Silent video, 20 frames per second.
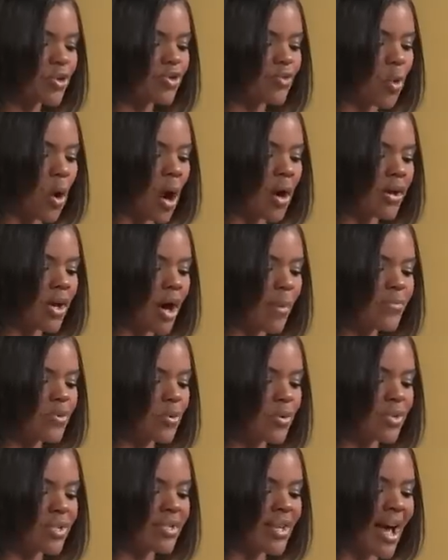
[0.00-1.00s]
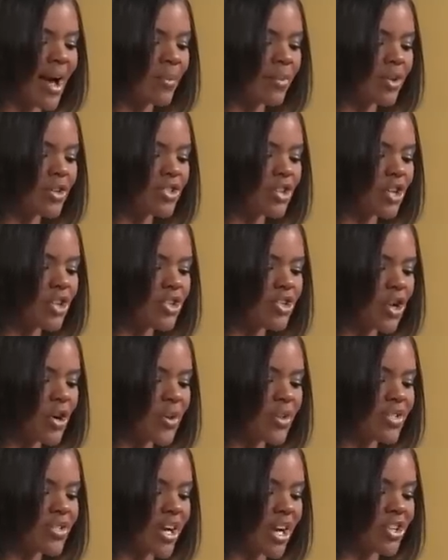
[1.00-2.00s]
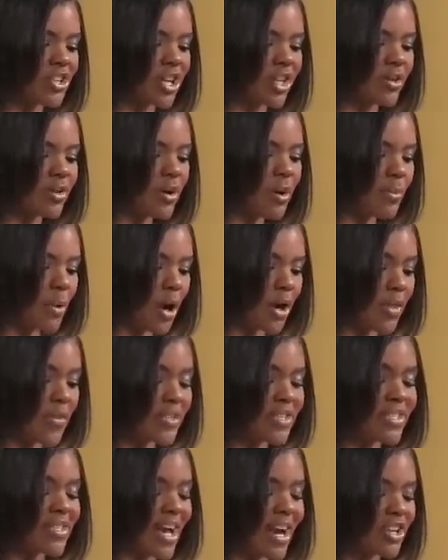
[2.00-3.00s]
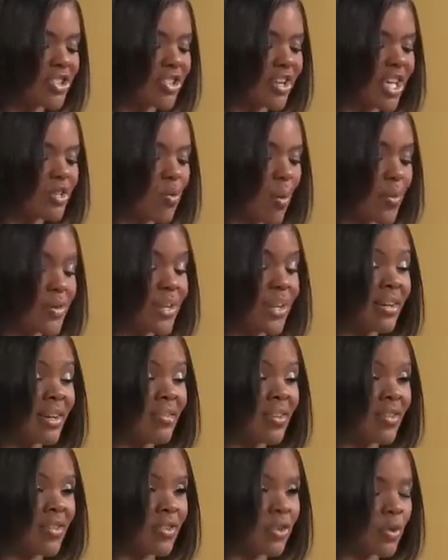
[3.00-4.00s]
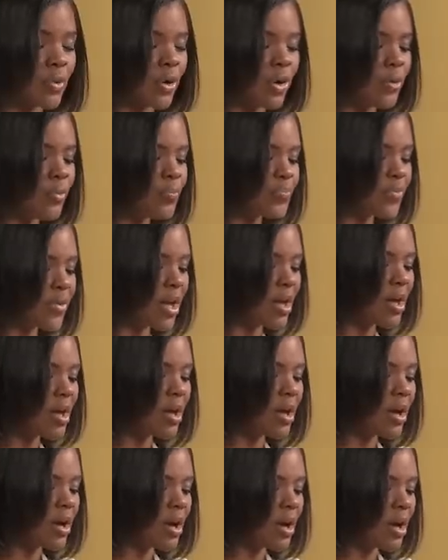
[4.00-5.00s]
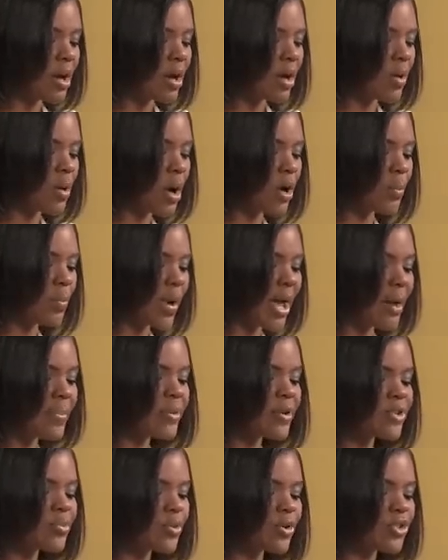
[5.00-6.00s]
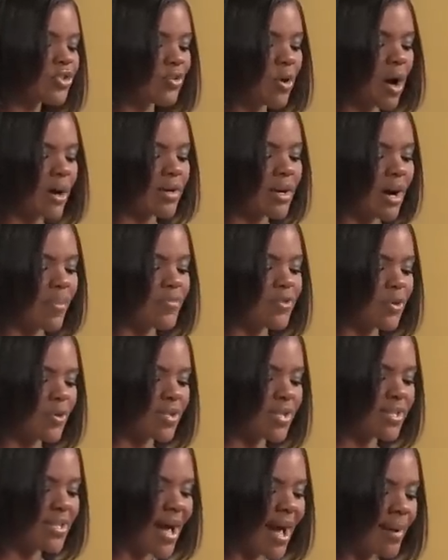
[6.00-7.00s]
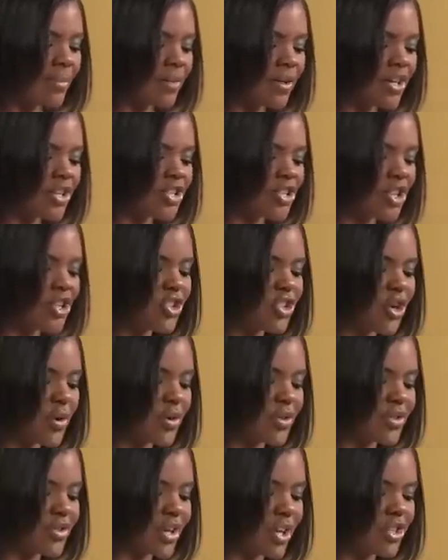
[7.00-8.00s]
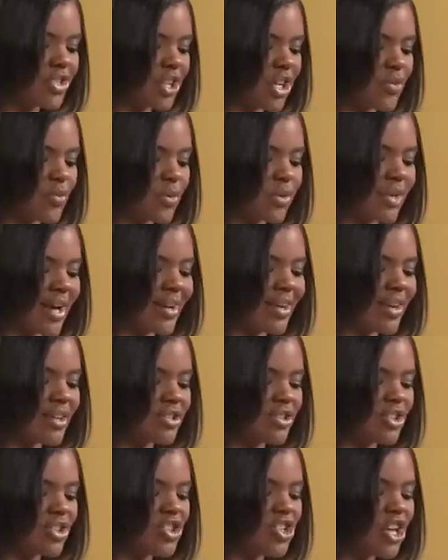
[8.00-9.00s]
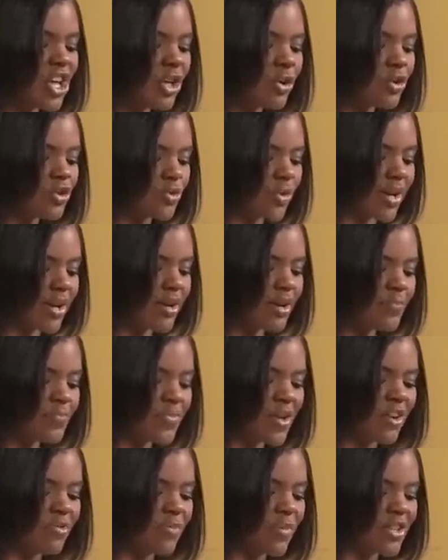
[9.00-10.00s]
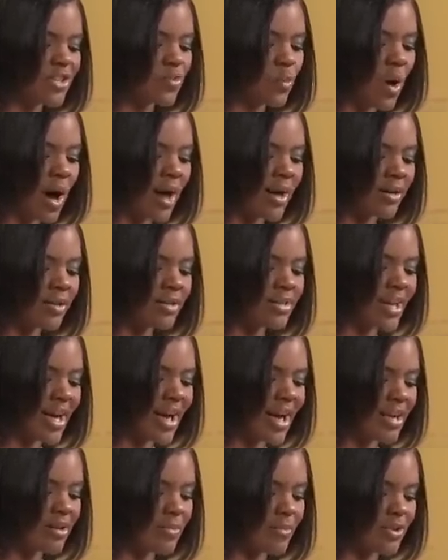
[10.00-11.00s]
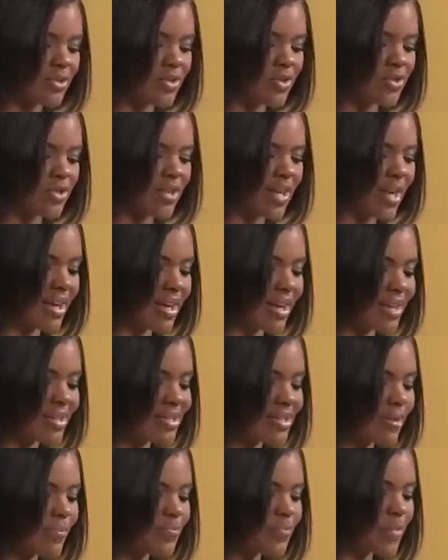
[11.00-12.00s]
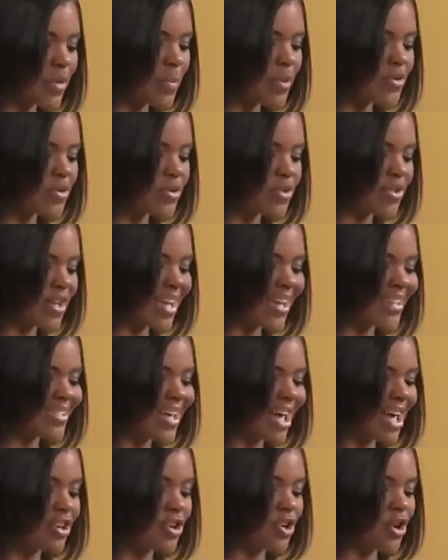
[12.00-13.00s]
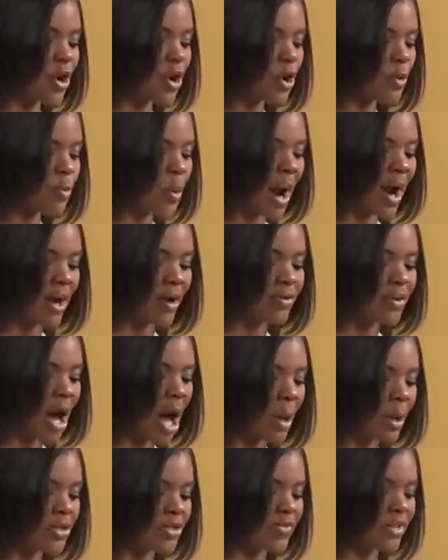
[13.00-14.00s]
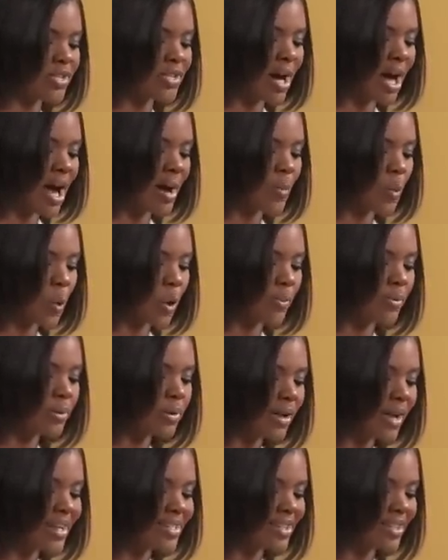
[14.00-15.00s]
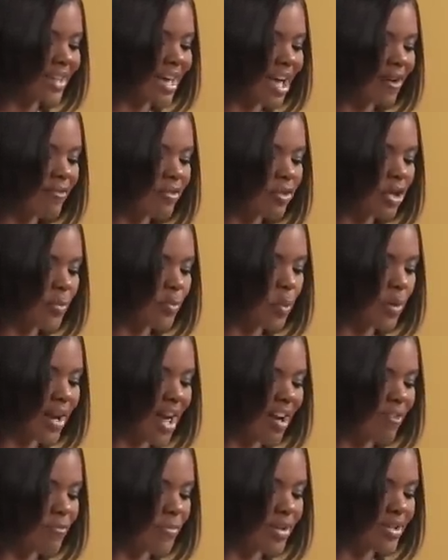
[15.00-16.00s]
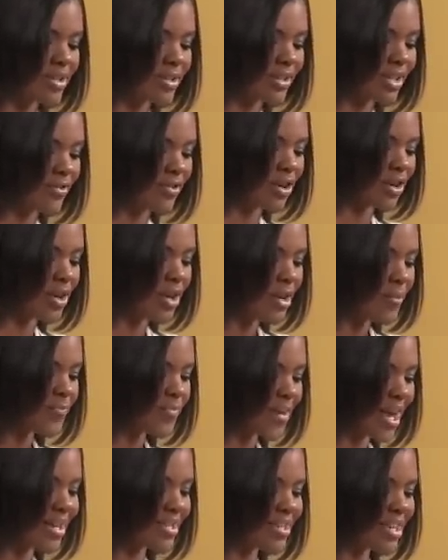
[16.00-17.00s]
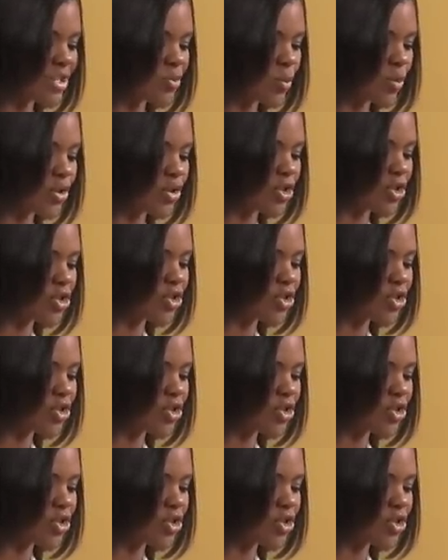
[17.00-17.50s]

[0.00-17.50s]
were drawn up to establish jurisdiction." Pardon, this is actually his representative giving the quote. Quote, "Papers were drawn up to establish jurisdiction relating to the children of Ms. Wilde and Mr. Sudeikis. Mr. Sudeikis had no prior knowledge of the time or place that the envelope would have been delivered, as this would